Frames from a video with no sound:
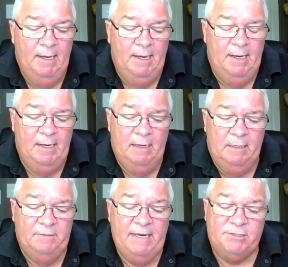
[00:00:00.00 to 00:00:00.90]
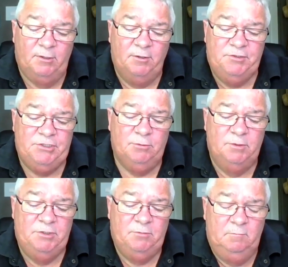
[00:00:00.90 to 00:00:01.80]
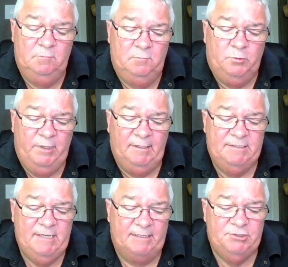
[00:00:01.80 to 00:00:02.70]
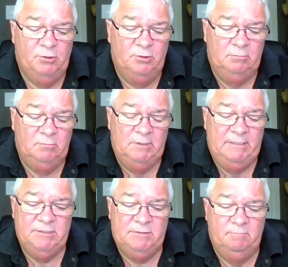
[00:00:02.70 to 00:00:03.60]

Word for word: Uh, the next one I just thought would quickly touch on is